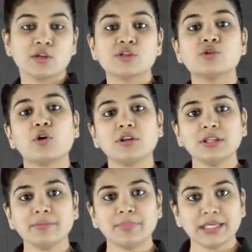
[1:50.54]
So, on
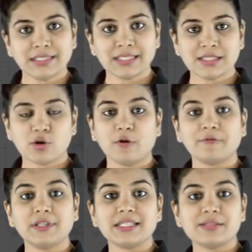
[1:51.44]
the basis
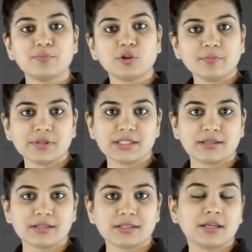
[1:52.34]
of these
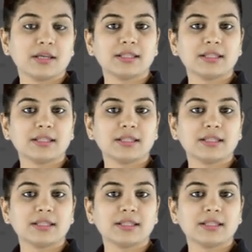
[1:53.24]
purposes,